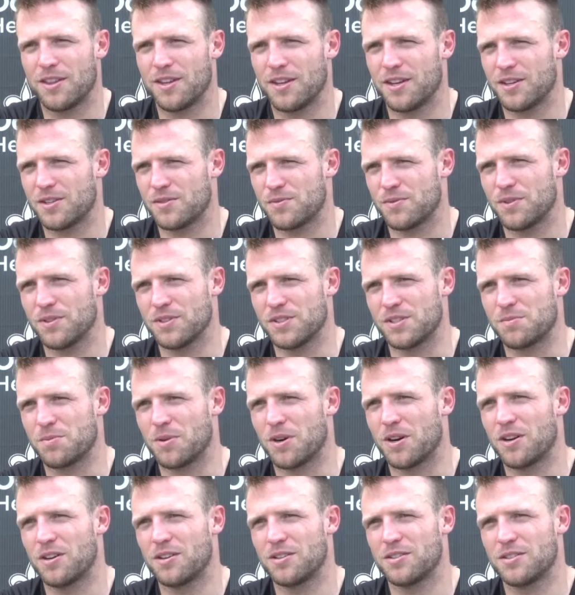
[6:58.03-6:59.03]
I think he's really
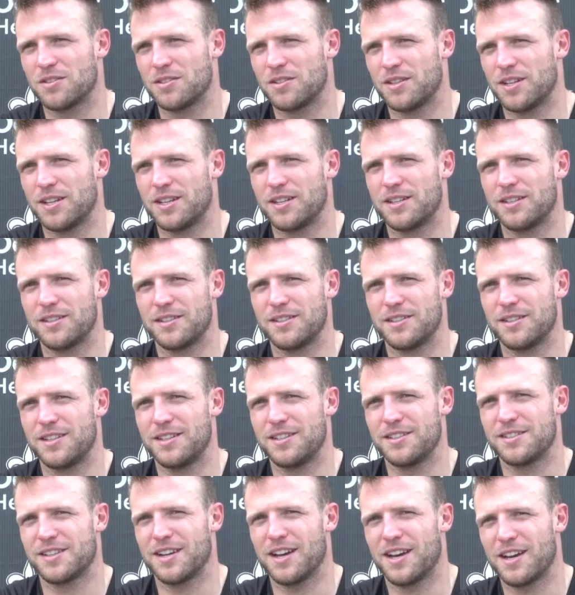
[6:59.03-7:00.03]
smart, and
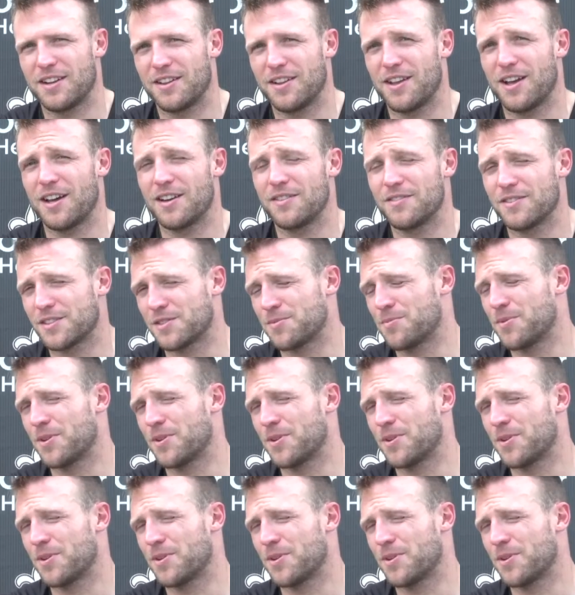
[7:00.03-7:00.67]
he's got a lot of